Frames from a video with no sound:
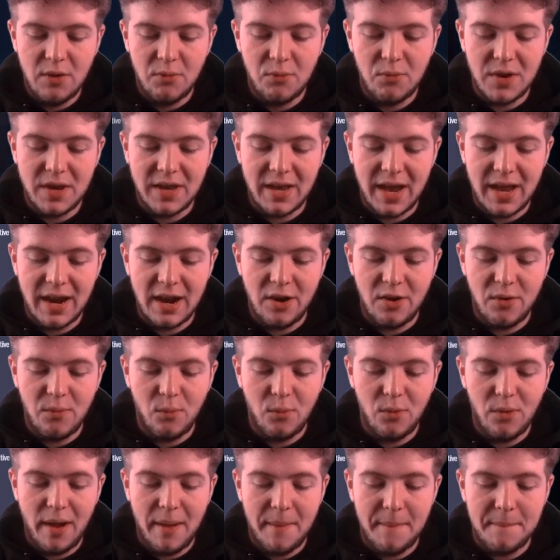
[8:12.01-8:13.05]
We get an
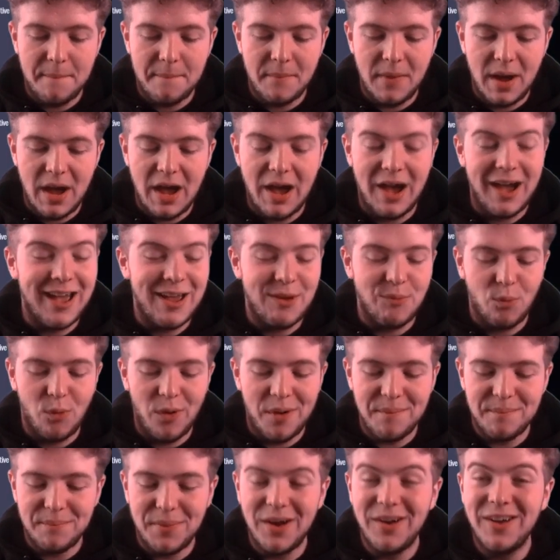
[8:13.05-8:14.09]
Mwem, uh,
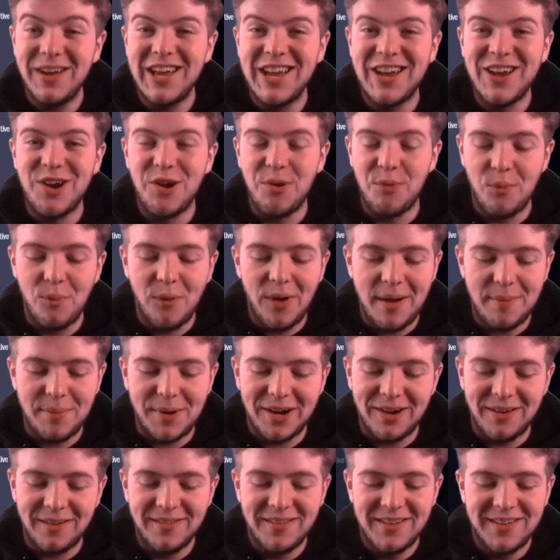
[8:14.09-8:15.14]

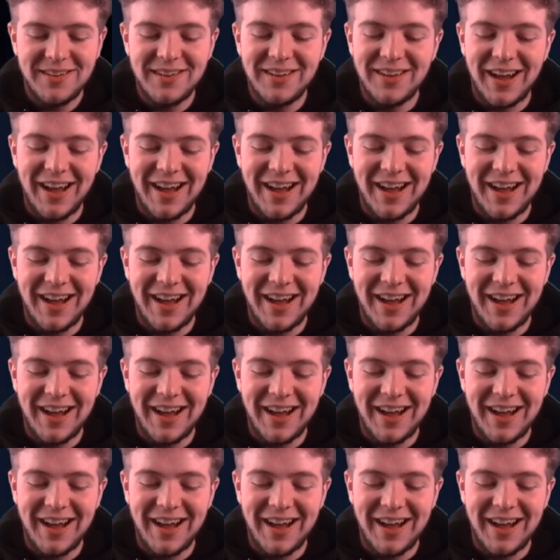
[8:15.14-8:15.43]
Mwemba? I